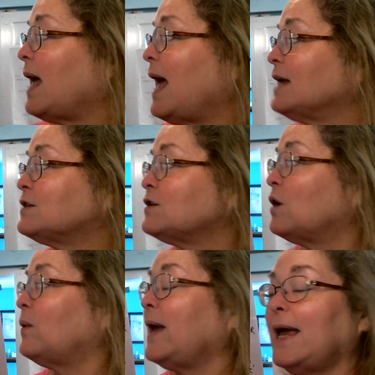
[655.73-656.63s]
And
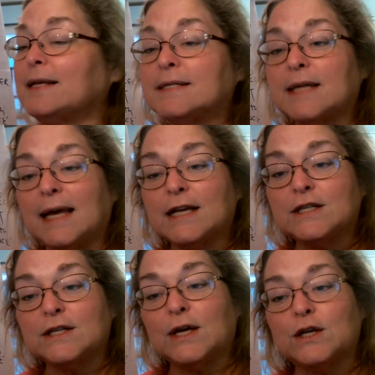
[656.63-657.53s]
so it's
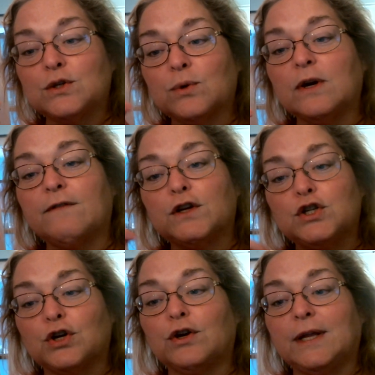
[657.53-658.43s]
sort of a
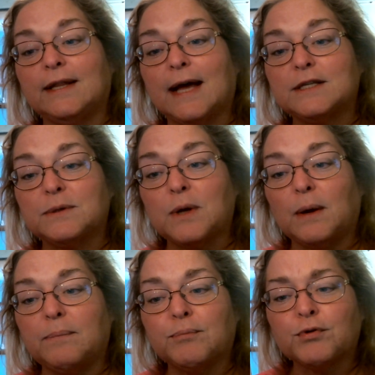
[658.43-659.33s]
journey that's
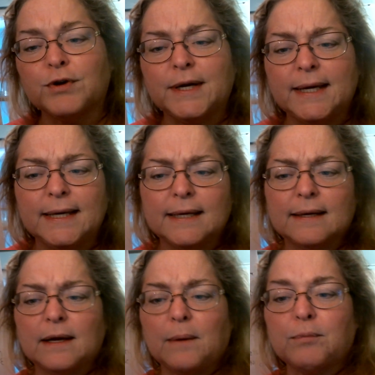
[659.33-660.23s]

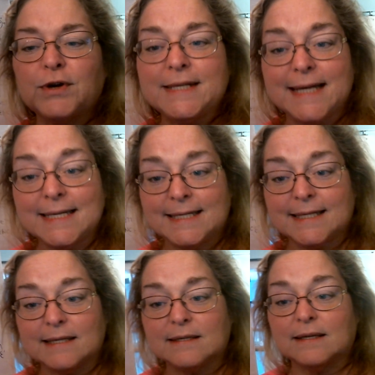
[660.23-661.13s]
predestined.